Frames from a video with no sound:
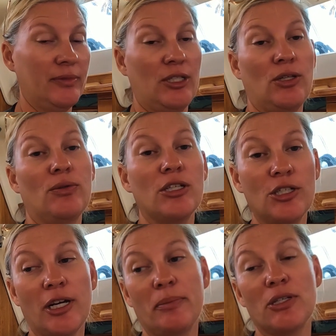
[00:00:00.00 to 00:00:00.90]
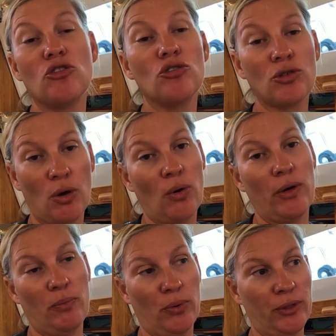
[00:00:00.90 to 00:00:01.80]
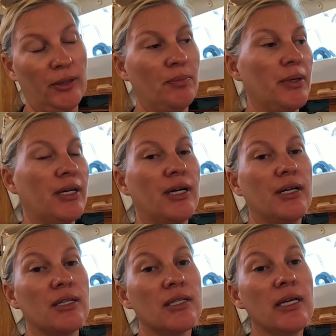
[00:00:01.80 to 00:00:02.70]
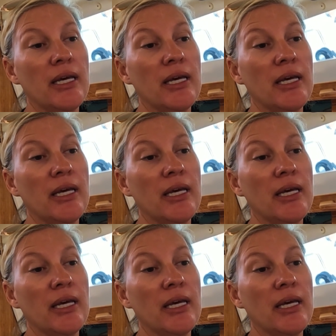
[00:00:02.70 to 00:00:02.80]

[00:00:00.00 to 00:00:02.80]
So this job is so important because